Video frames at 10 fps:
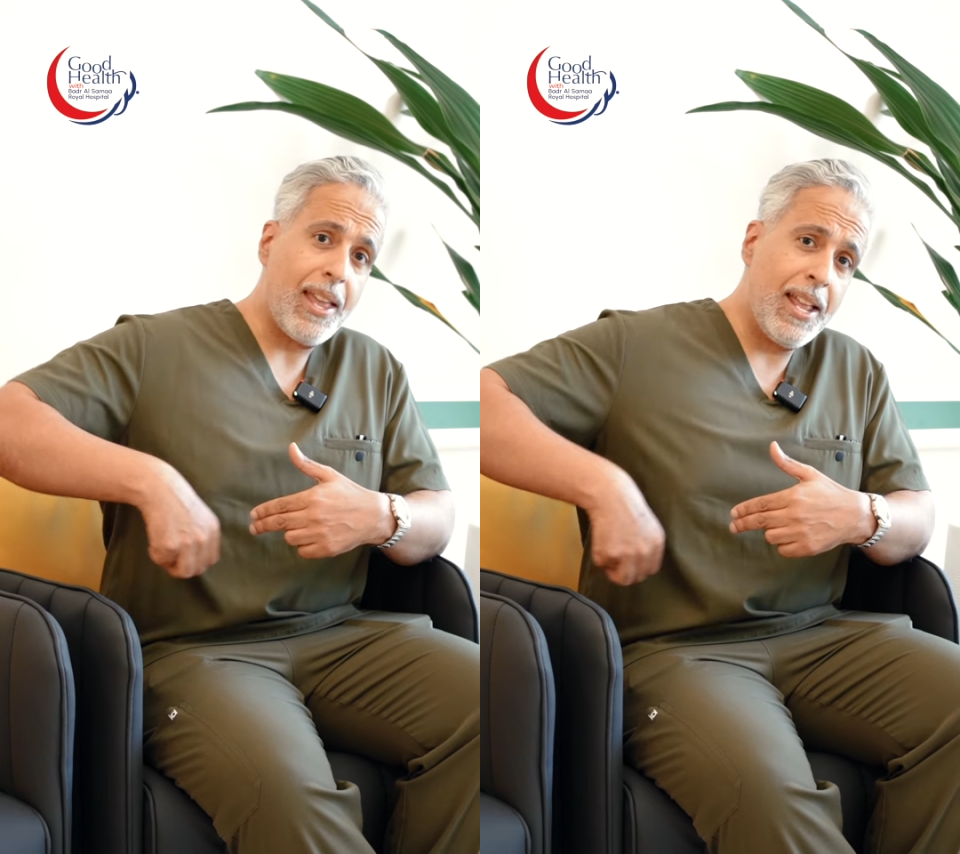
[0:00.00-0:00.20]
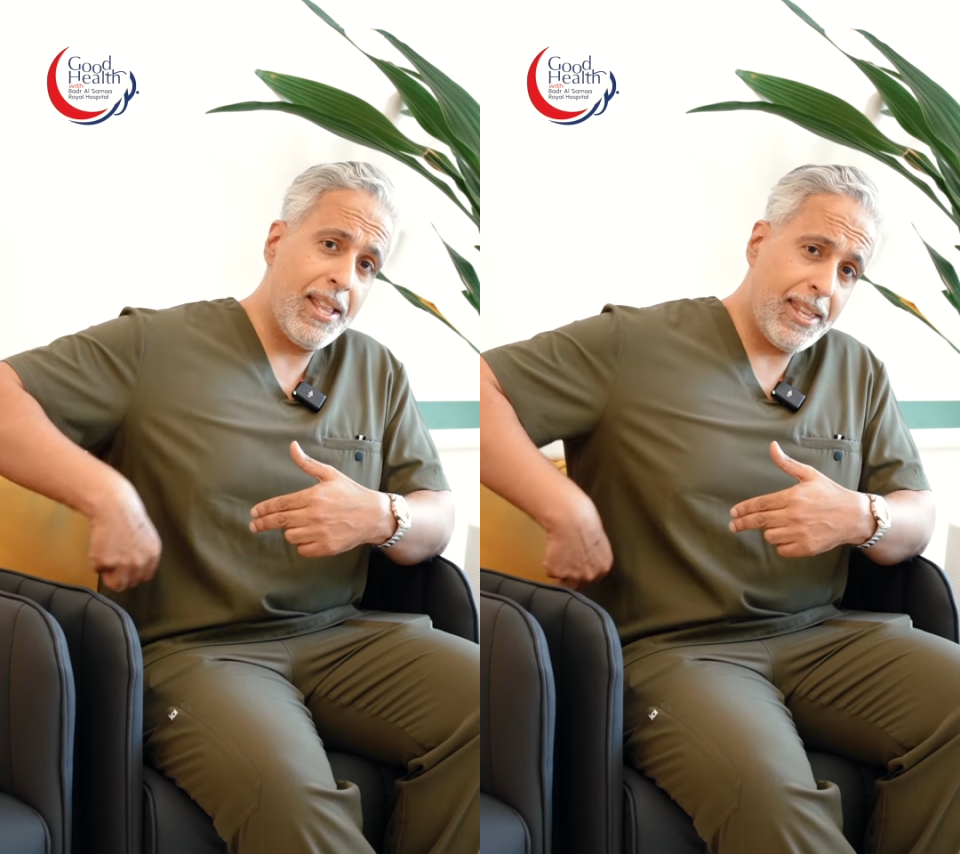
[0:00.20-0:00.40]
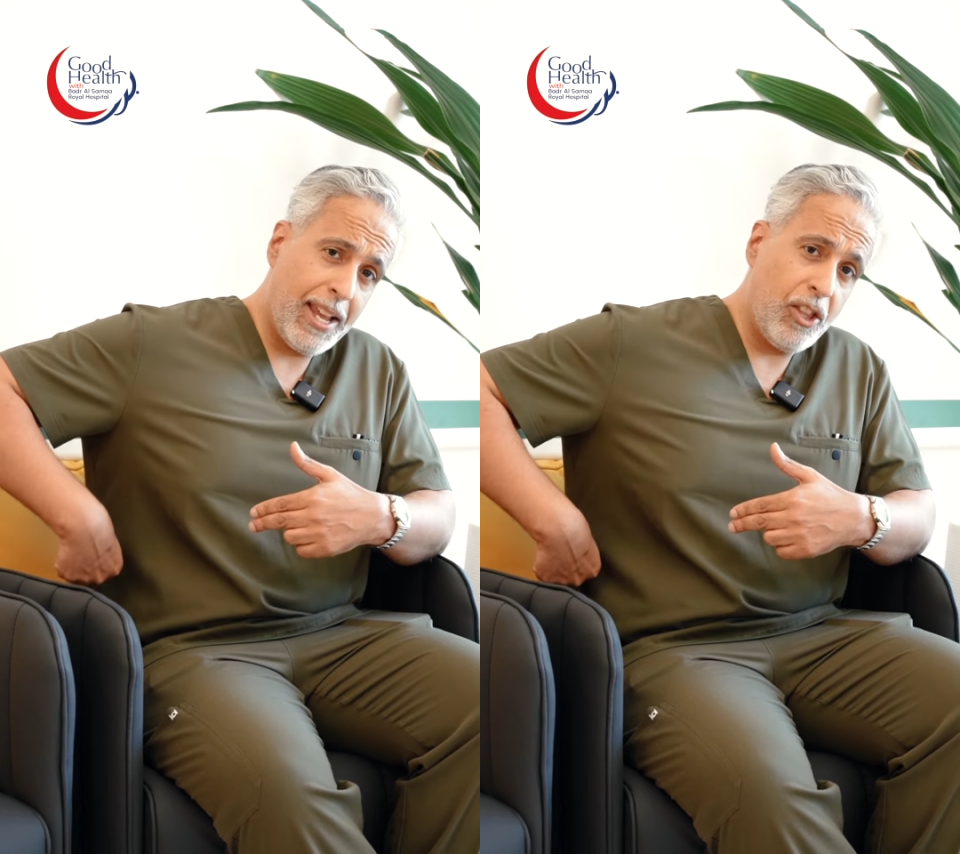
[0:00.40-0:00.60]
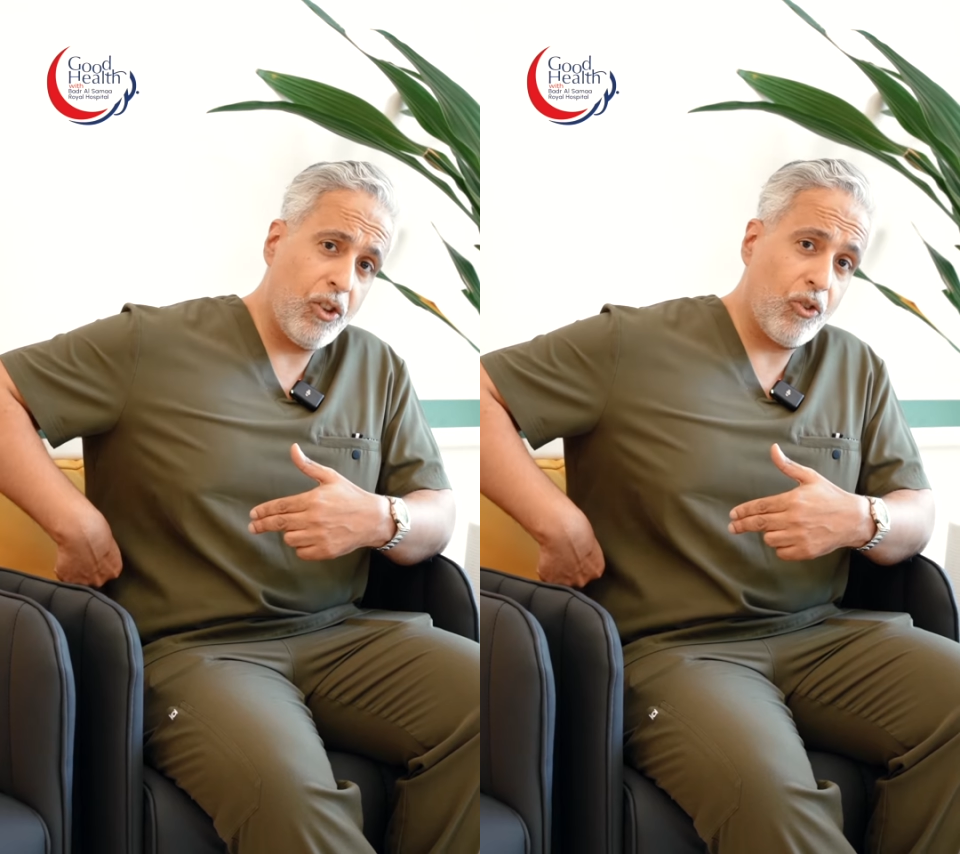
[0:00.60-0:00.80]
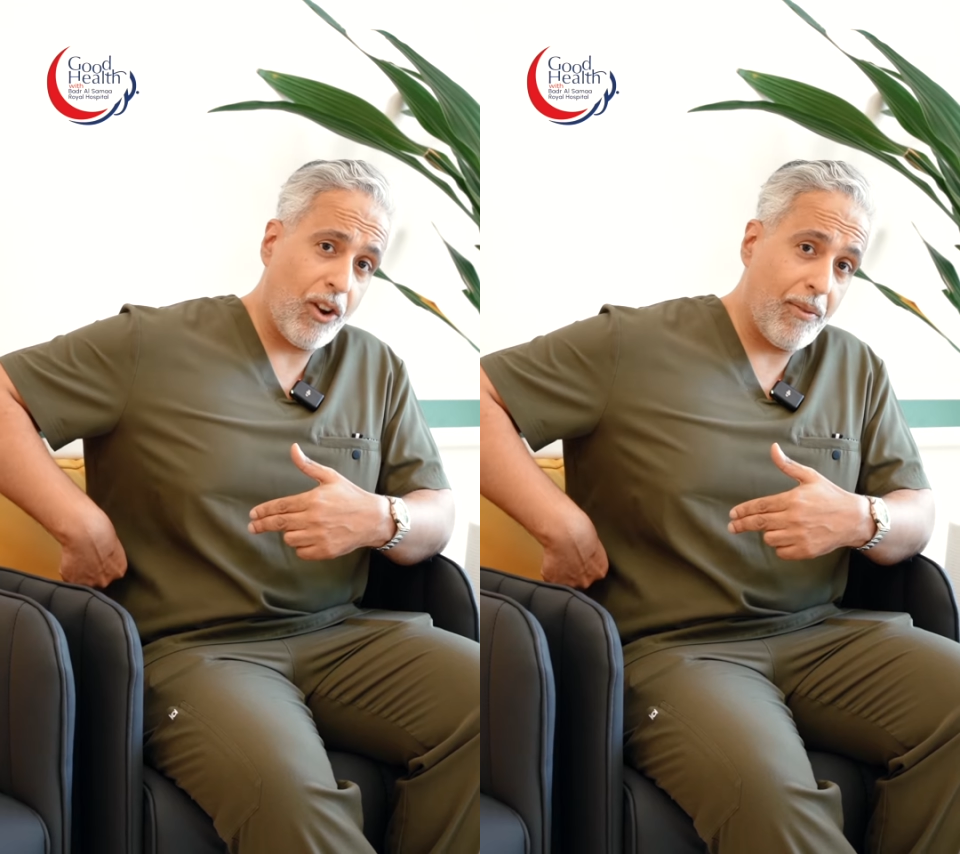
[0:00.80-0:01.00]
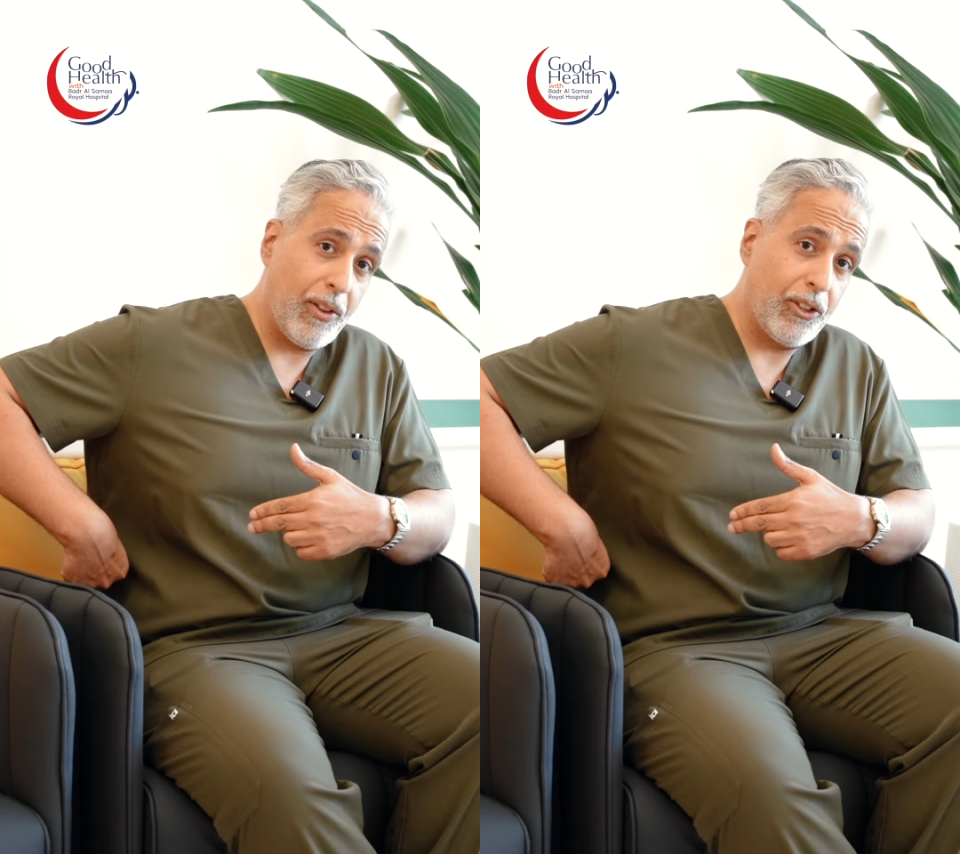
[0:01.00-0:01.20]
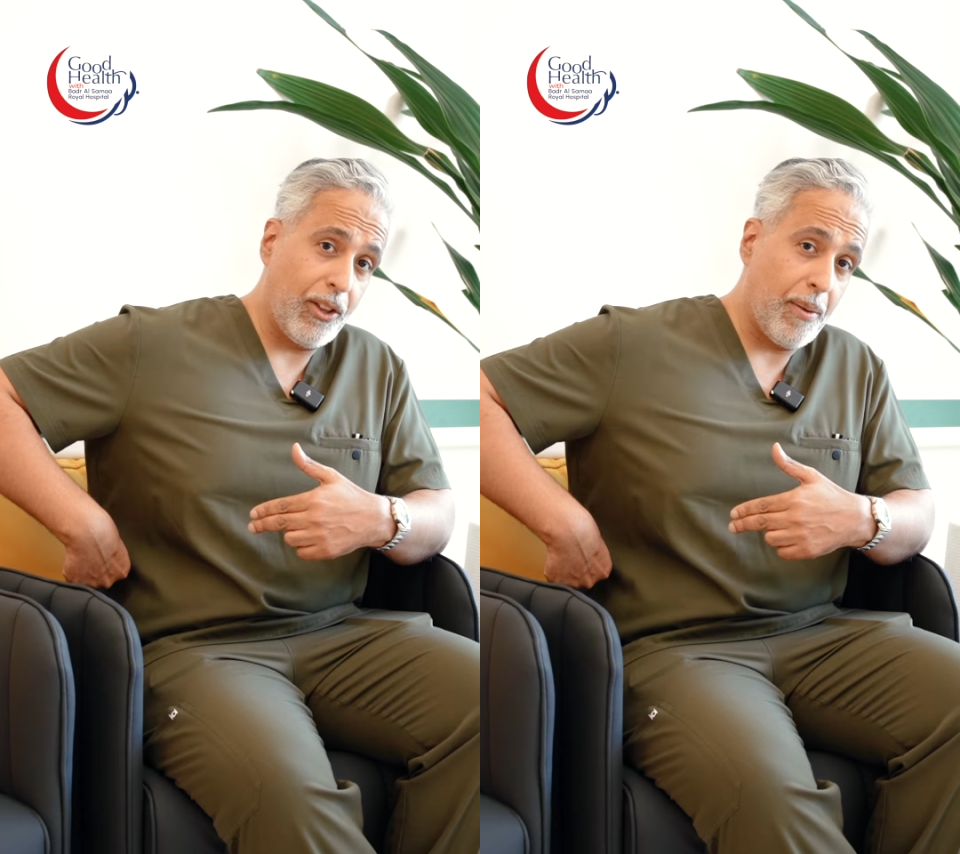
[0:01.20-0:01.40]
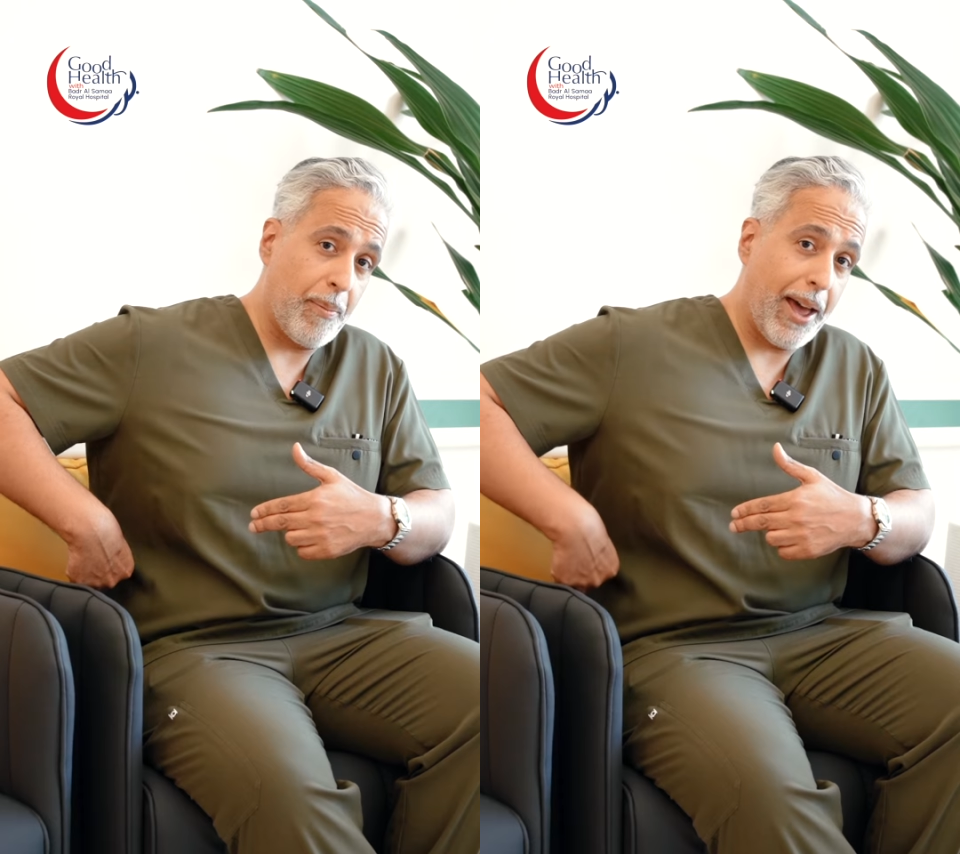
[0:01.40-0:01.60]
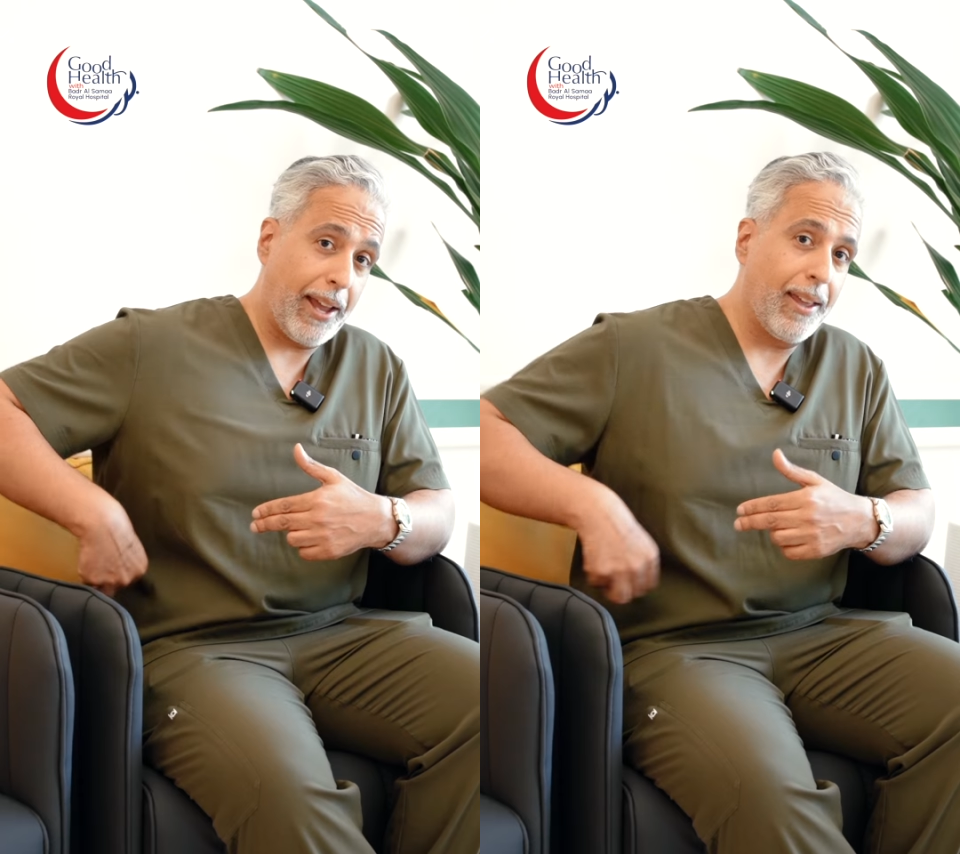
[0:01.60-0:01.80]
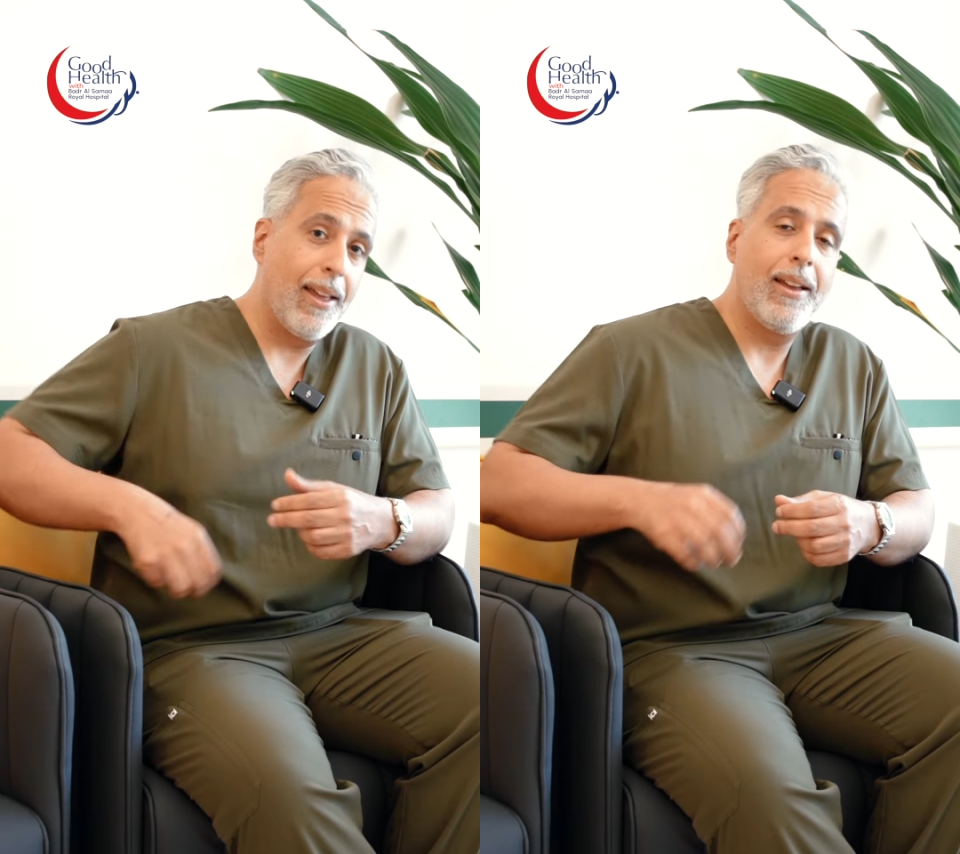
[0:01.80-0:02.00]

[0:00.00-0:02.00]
and tend to travel to the back.